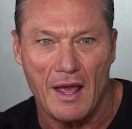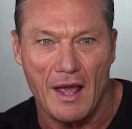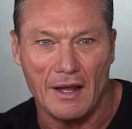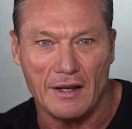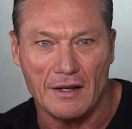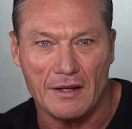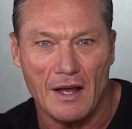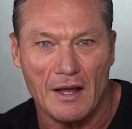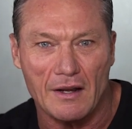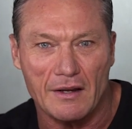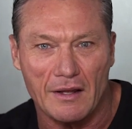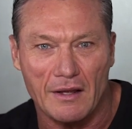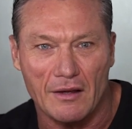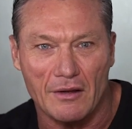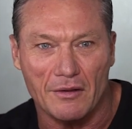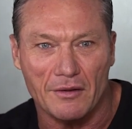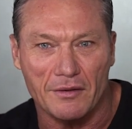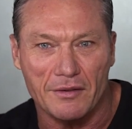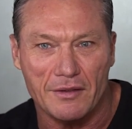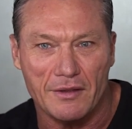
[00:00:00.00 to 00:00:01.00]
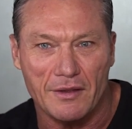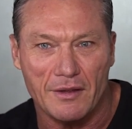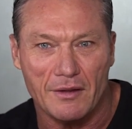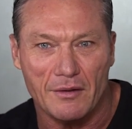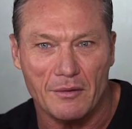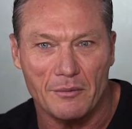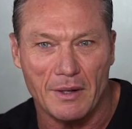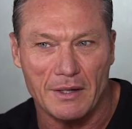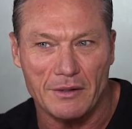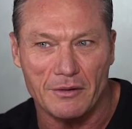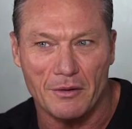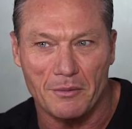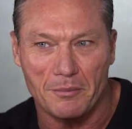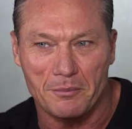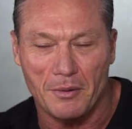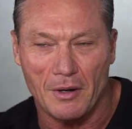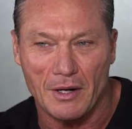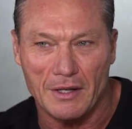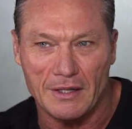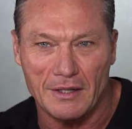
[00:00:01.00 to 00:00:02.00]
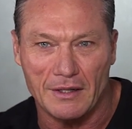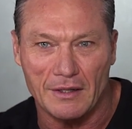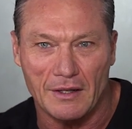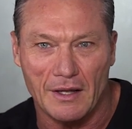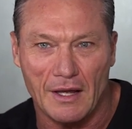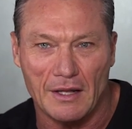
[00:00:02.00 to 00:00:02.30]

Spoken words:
And gut health, when your body,